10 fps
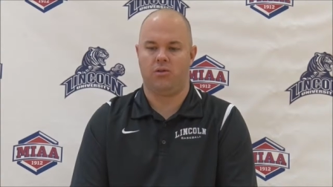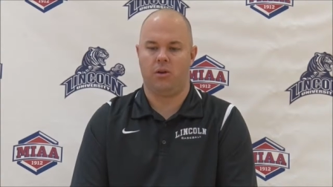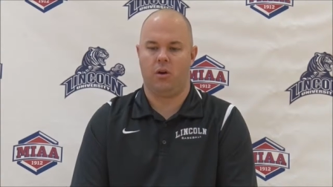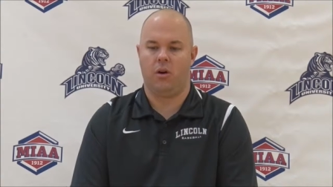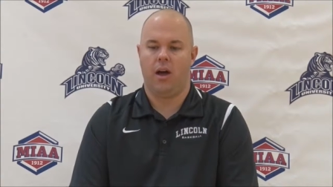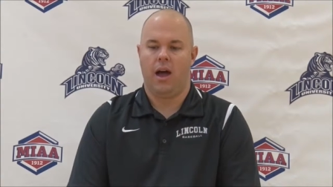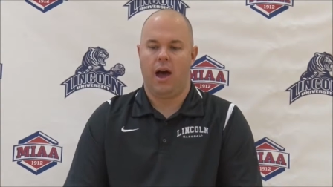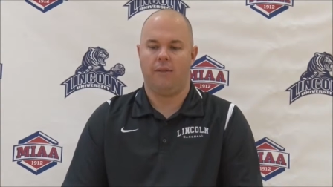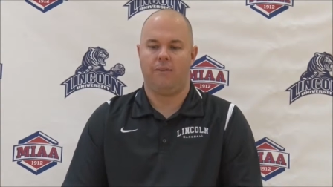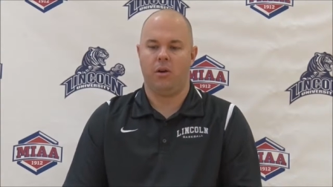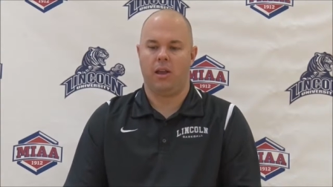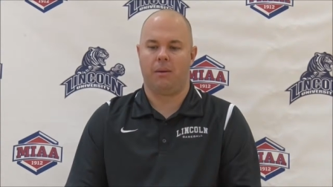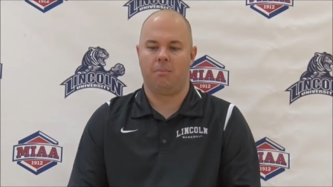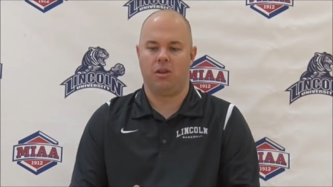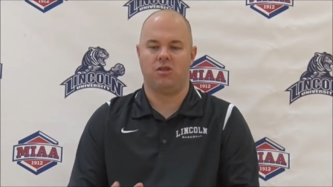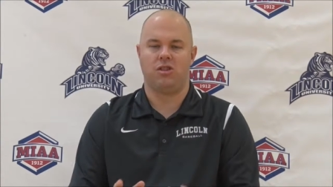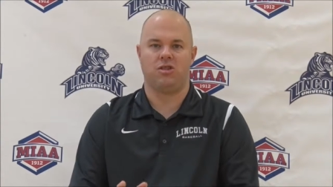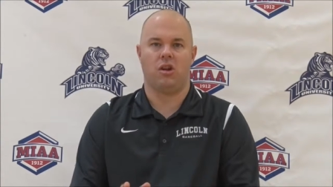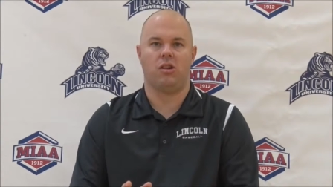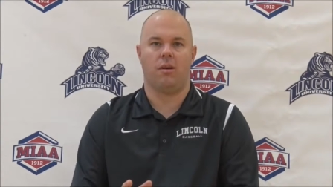so I feel like pitching
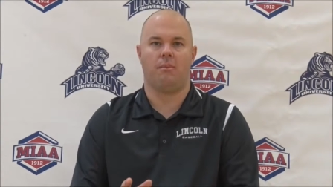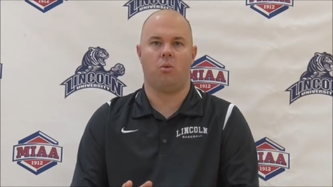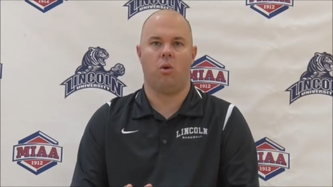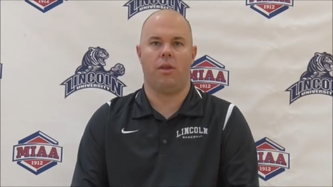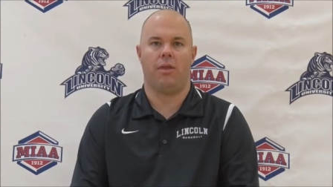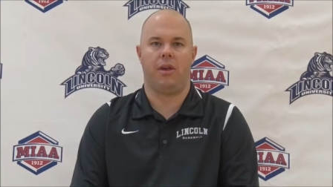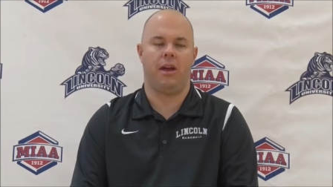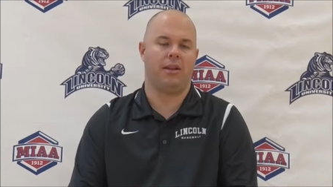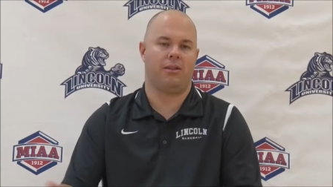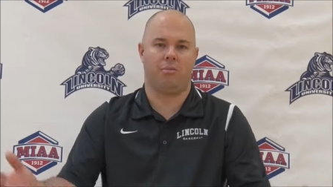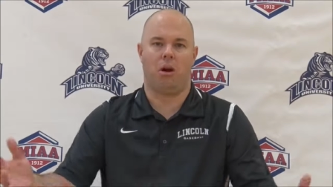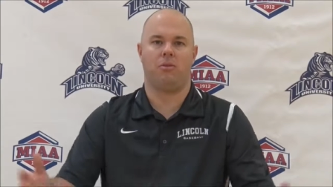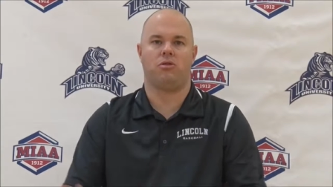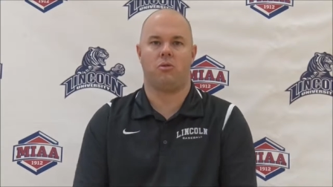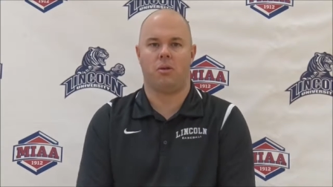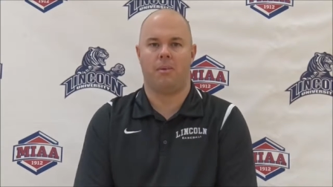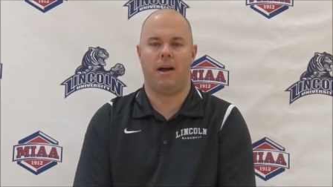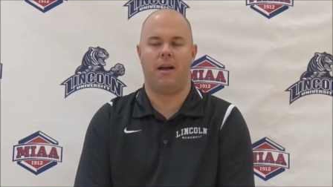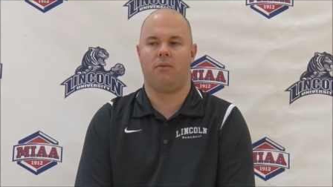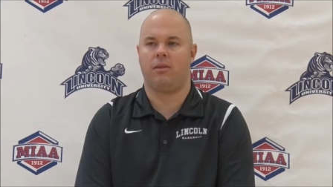is our number one thing, and that's probably true with
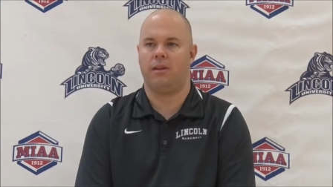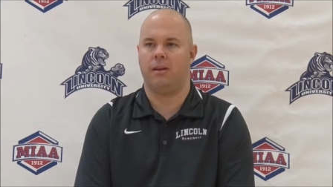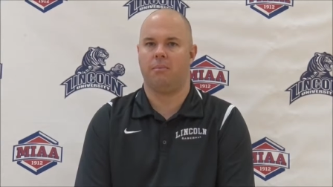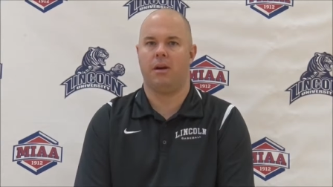about every team.